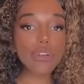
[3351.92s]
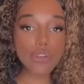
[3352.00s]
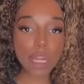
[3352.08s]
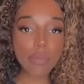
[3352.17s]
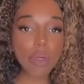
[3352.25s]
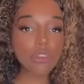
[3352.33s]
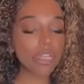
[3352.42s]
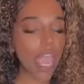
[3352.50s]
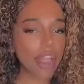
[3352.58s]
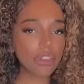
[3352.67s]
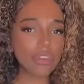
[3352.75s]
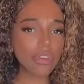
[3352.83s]
Oh, you do get emotional.
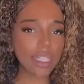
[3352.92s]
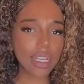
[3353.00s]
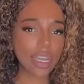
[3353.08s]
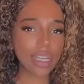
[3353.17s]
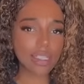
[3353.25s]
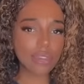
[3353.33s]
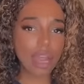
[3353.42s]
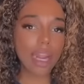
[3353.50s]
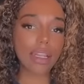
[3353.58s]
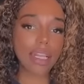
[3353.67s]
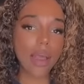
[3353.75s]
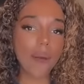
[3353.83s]
Yeah, because you really are Cancer. You're
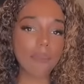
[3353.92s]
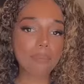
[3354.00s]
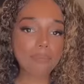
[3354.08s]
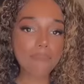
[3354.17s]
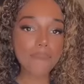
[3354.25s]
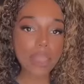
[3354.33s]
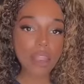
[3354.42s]
not a Leo.